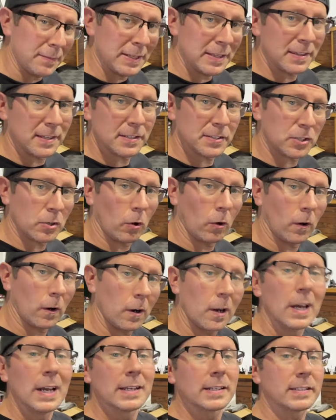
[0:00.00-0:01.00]
in this
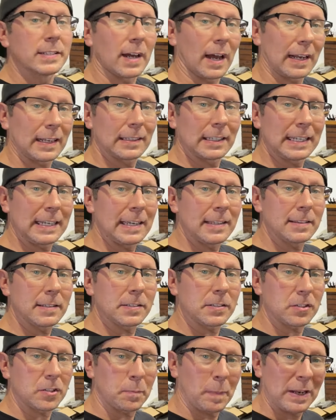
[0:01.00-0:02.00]
car, dialing in the
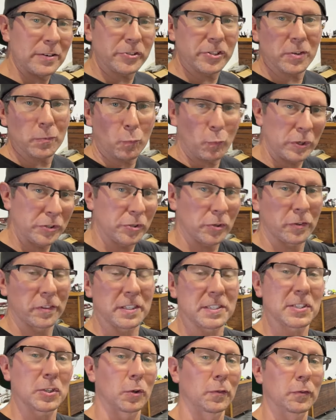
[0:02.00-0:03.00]
suspension, which are
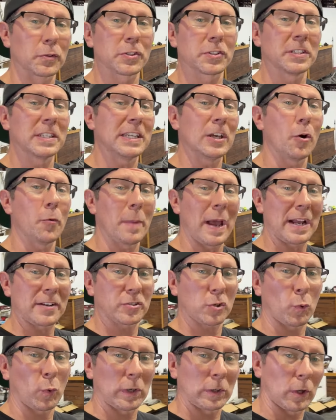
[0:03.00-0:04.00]
the Silver's Neo
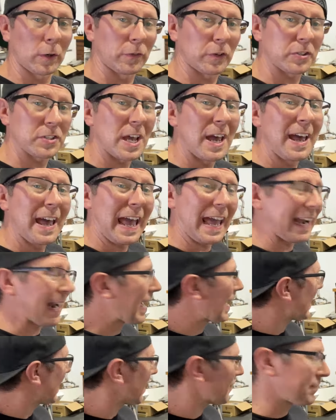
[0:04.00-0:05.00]
Max coilovers, and
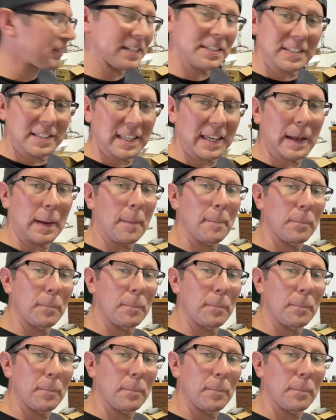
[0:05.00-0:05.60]
I have this thing